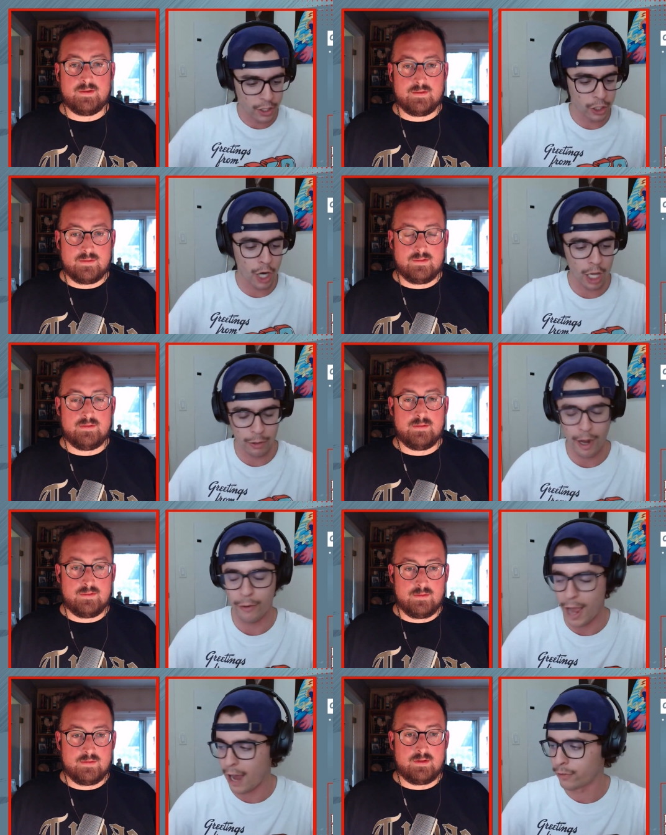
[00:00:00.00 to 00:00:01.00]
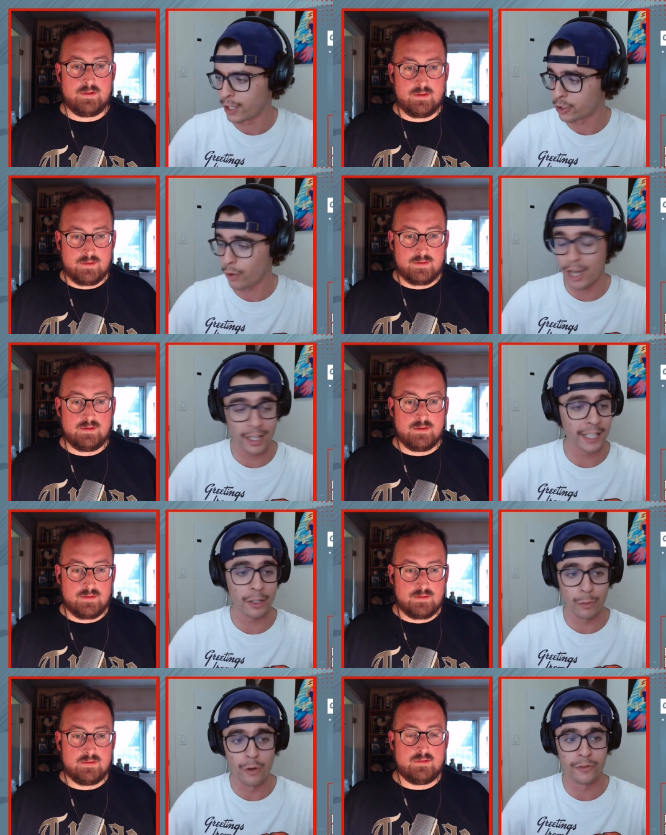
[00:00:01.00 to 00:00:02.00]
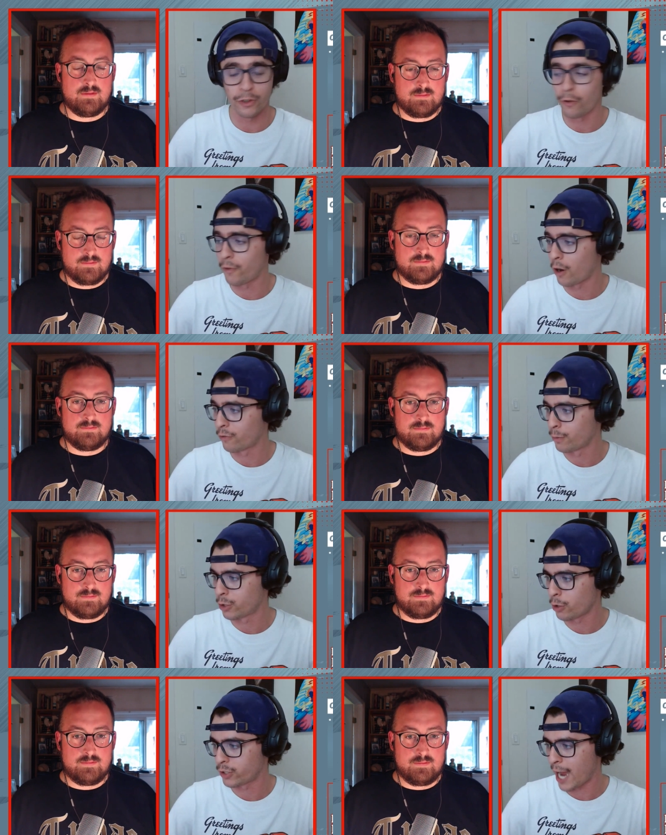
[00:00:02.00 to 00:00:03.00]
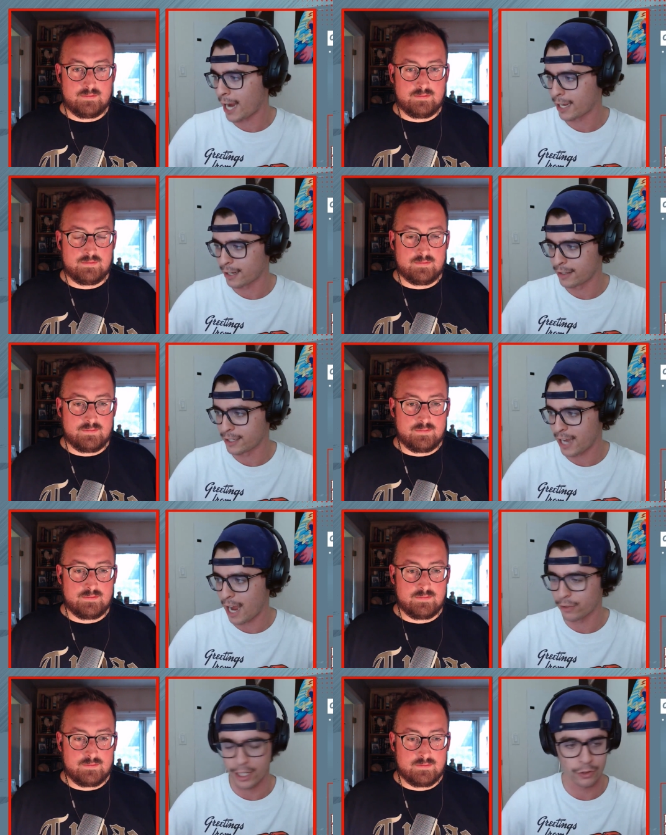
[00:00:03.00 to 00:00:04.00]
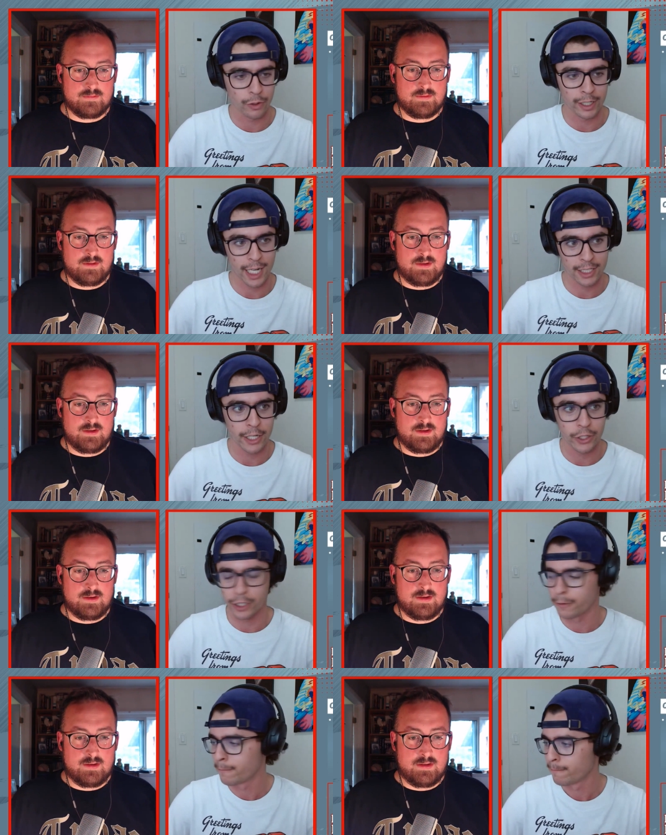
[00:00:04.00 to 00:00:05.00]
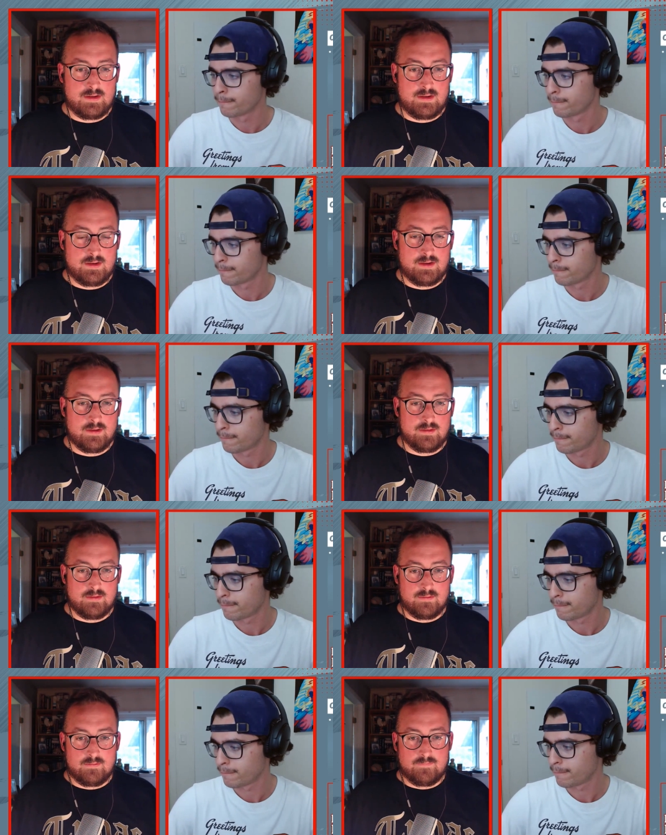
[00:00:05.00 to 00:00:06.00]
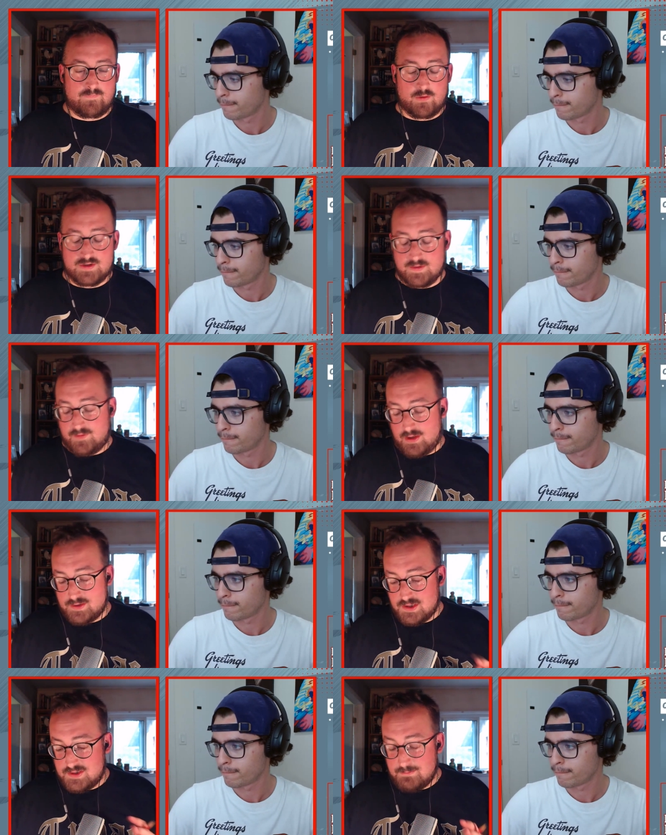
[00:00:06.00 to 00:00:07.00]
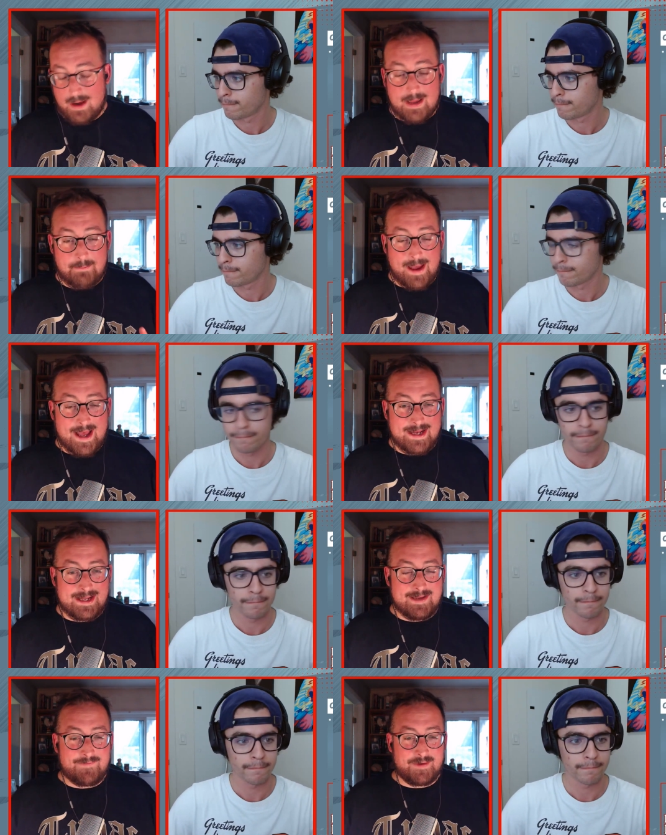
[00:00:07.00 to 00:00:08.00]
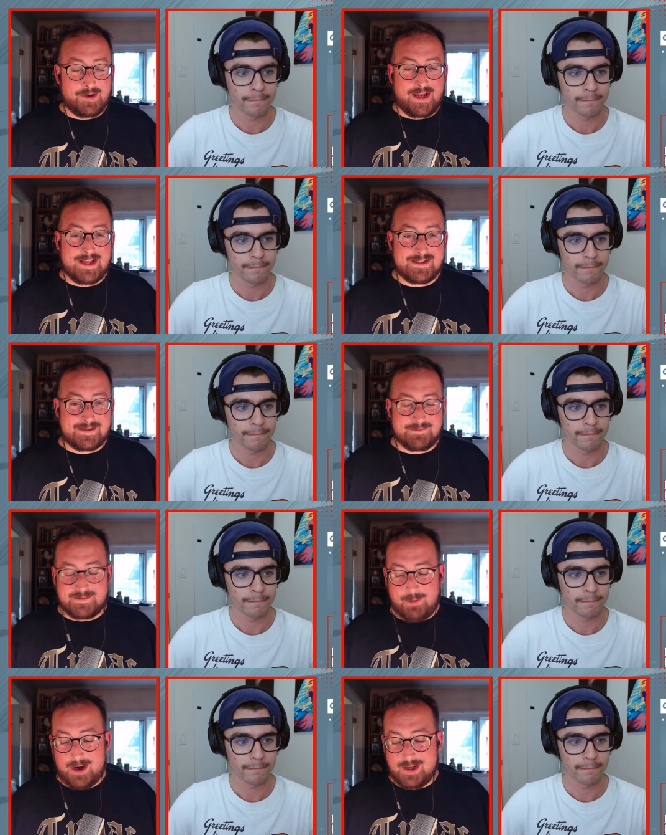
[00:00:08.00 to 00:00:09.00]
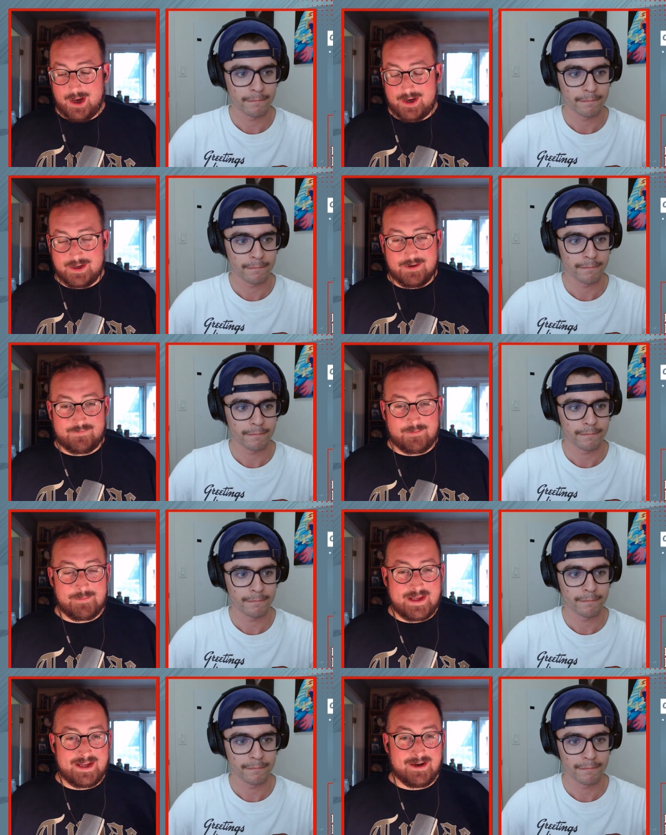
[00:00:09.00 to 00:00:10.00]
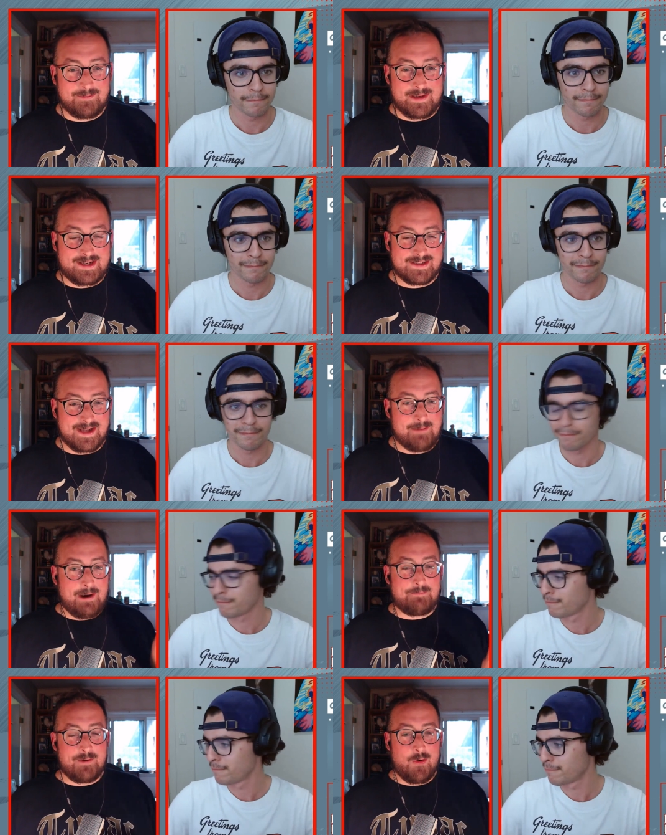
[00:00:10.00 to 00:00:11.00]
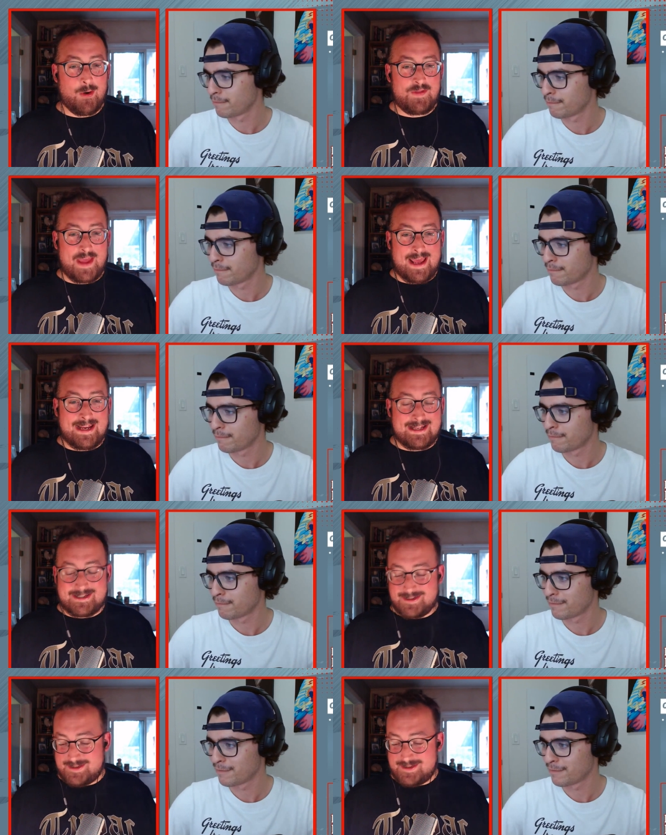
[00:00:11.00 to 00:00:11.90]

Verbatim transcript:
Speaker 1: the Colorado Avalanche. So I like the move so far from Joe Sakic in this Avalanche organization.
Speaker 2: First of all, just my bad if you're getting some spotty audio from me here because I'm up north and it just